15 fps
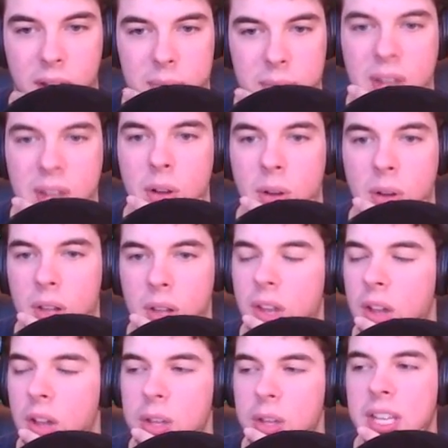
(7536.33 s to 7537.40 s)
So I don't know.
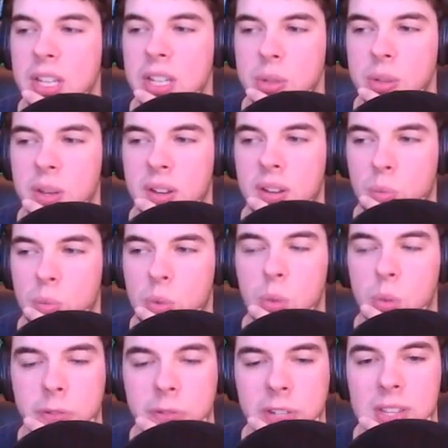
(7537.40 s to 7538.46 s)
I'll look into it.
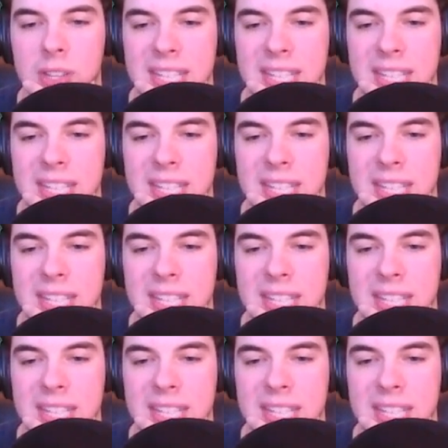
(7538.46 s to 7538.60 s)
We'll figure